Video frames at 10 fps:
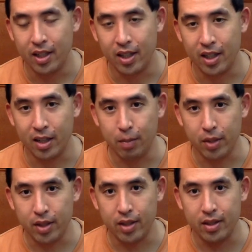uh,
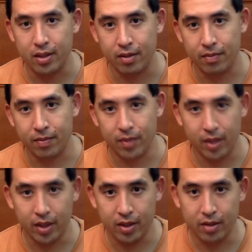because
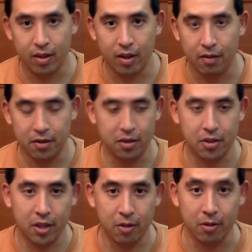it, the offices
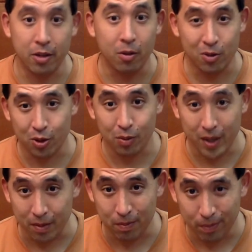can only hold so
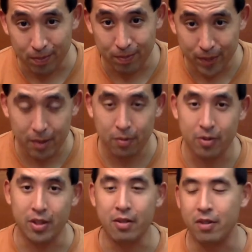many
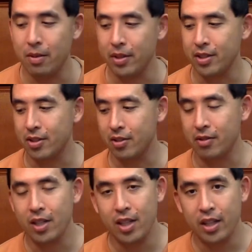people. You know what I mean? So
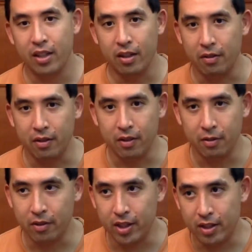well,
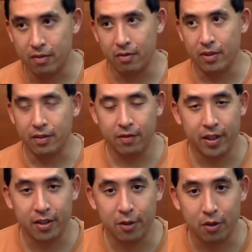we we
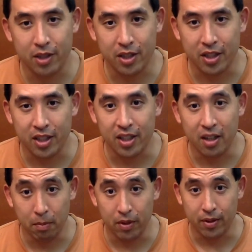figured three is a good
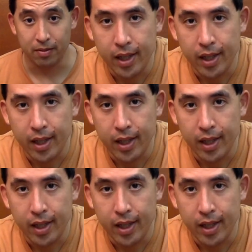number,